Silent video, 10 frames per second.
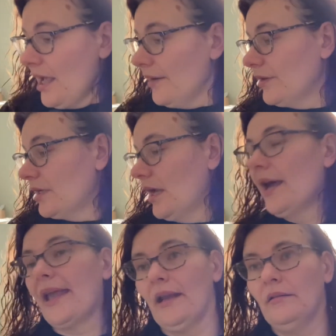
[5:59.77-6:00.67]
But
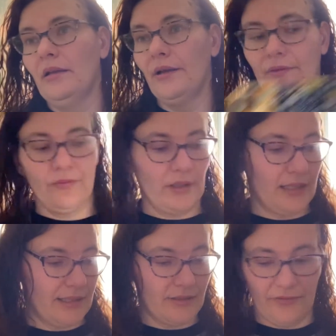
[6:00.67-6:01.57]
again, I would really
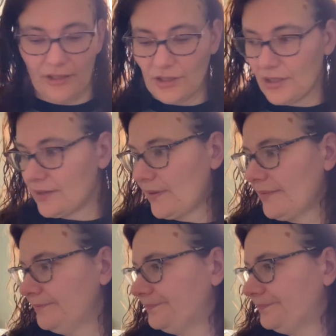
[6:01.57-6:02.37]
like to finish this one.